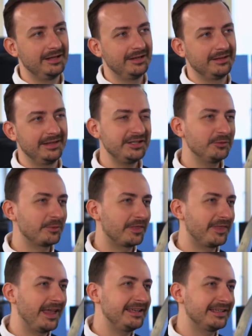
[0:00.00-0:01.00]
The issue with
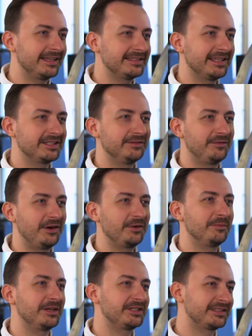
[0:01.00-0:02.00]
data is actually very
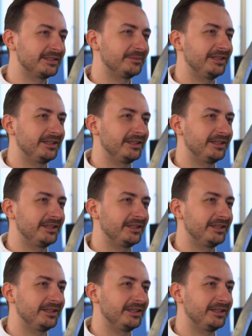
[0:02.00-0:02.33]
much similar